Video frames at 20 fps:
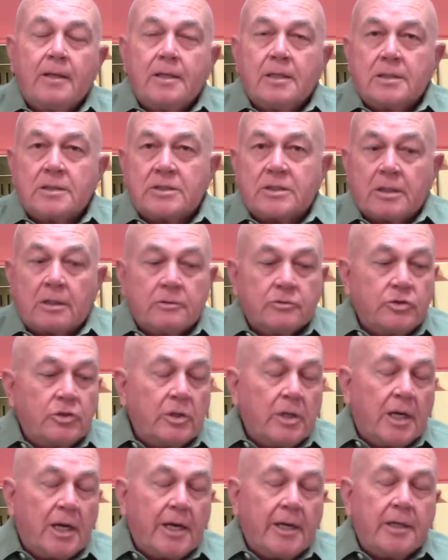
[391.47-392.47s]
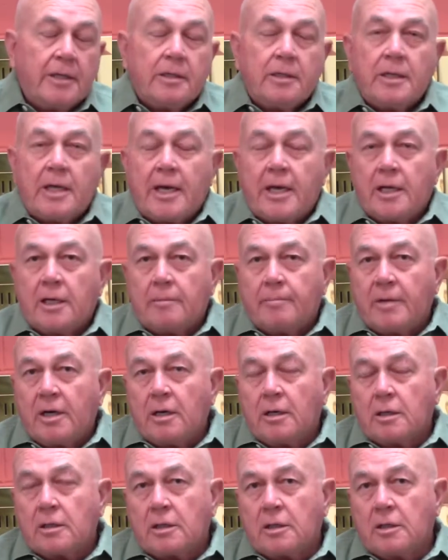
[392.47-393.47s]
So United and
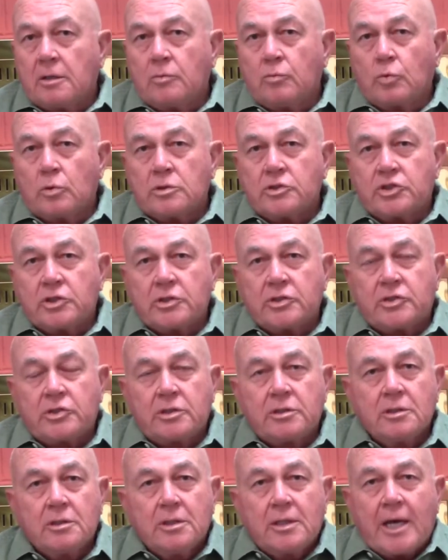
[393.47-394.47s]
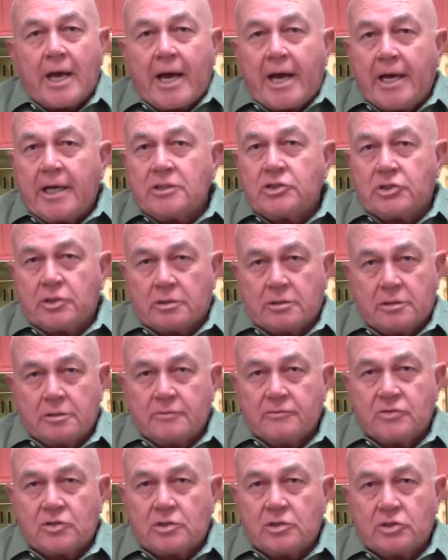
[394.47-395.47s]
America were just
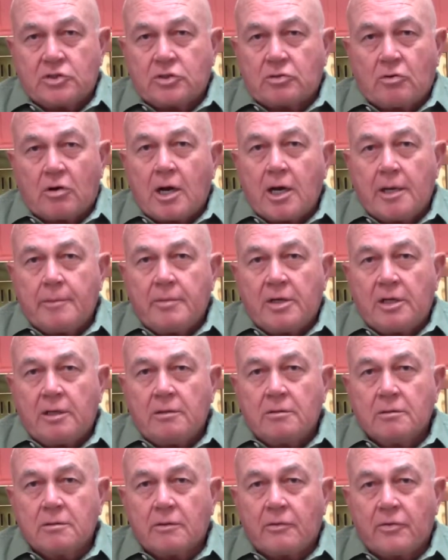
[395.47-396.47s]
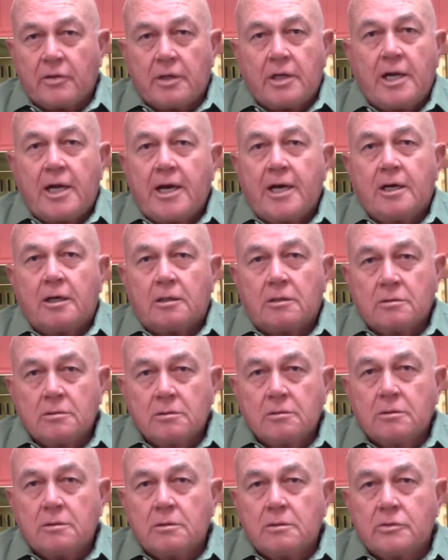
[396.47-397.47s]
adjectives describing the
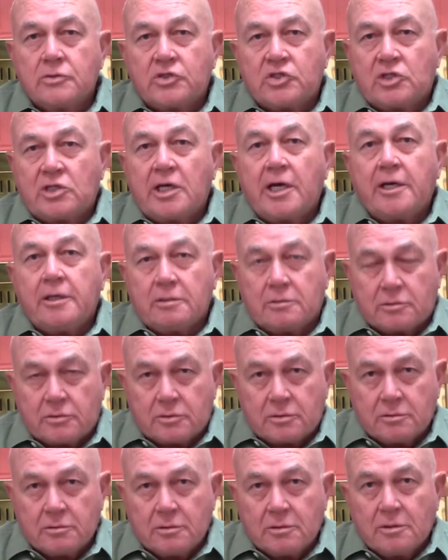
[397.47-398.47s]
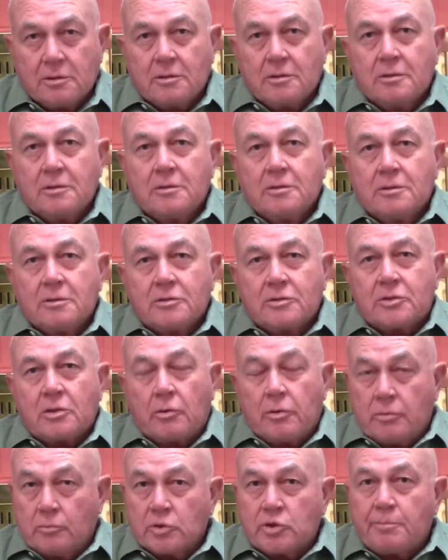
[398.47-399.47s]
noun states.
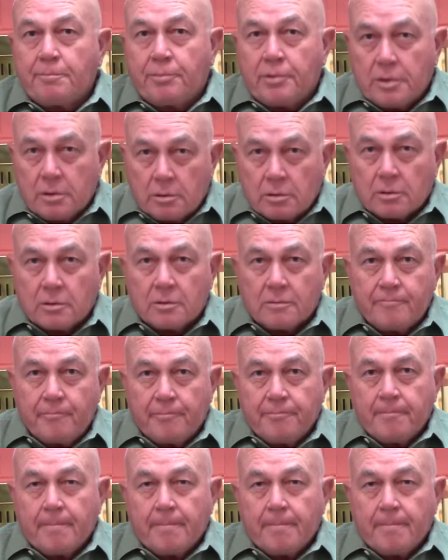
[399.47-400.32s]
So it was plural.